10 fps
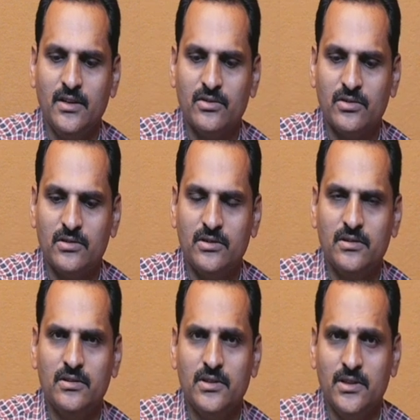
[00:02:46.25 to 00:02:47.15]

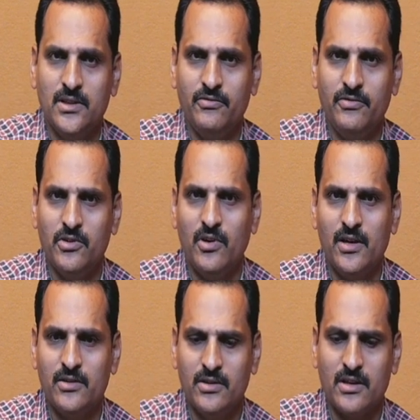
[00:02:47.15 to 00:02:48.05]
So if you
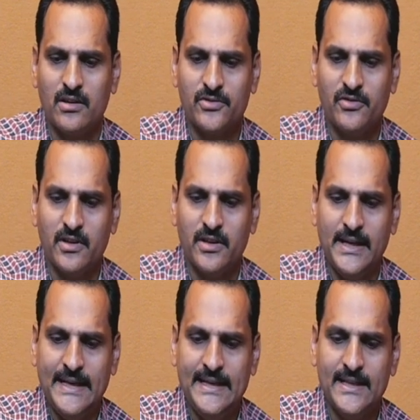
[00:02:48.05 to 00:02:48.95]
want to transfer the
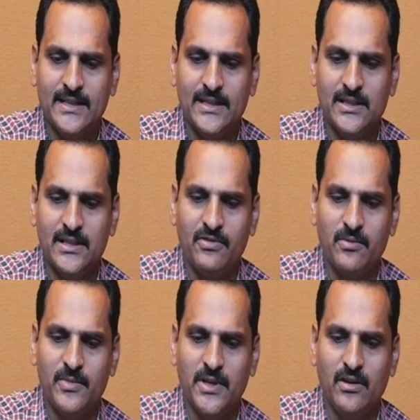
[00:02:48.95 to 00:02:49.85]
heat energy
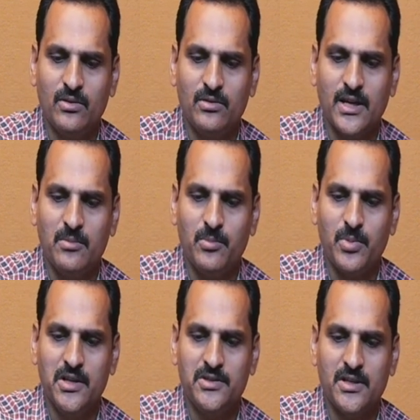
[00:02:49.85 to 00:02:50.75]
from the low
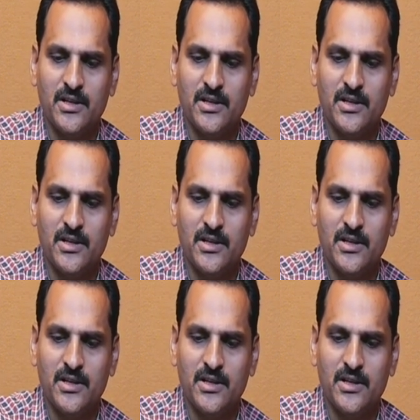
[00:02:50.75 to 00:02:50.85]
temperature